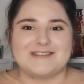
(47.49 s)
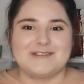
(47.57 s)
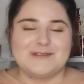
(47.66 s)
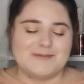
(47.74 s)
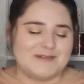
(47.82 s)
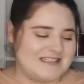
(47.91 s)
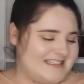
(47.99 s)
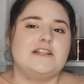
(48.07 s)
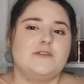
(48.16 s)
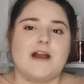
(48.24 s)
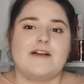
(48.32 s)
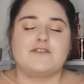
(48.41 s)
Oops. I
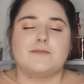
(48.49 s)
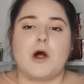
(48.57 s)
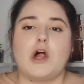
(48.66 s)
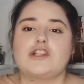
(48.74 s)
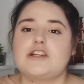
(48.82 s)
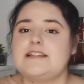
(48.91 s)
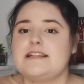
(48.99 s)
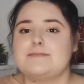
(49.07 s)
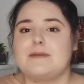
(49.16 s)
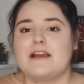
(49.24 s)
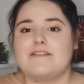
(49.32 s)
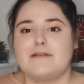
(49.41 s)
do have to apologize
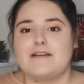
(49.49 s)
if